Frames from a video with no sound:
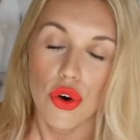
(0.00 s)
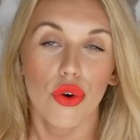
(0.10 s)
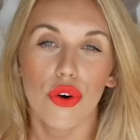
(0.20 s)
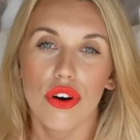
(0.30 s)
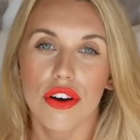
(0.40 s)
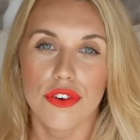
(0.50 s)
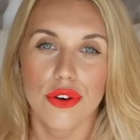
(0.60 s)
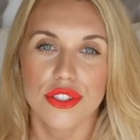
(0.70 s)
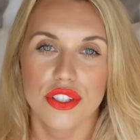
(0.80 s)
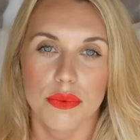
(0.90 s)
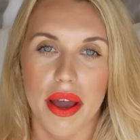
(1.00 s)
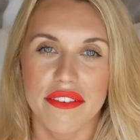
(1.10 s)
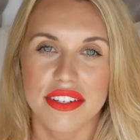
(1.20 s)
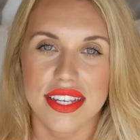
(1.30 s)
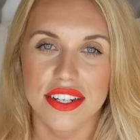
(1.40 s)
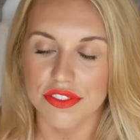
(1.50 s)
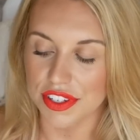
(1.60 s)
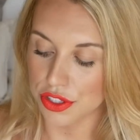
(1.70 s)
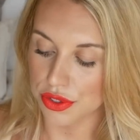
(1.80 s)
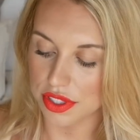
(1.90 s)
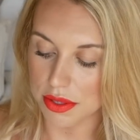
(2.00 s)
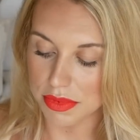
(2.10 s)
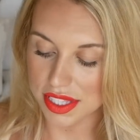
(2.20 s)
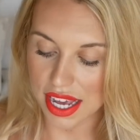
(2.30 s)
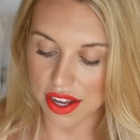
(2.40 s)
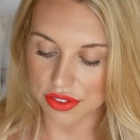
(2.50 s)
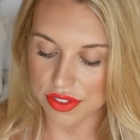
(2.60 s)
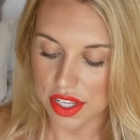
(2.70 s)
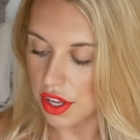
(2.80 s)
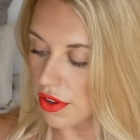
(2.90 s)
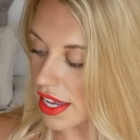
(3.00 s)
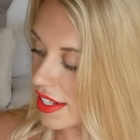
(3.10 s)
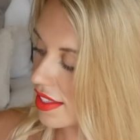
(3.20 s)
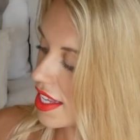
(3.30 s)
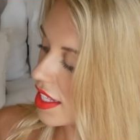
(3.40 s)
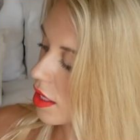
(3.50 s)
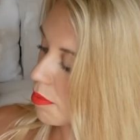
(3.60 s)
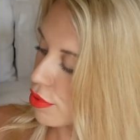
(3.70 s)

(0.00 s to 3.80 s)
or of course to wear as individuals themselves so it's this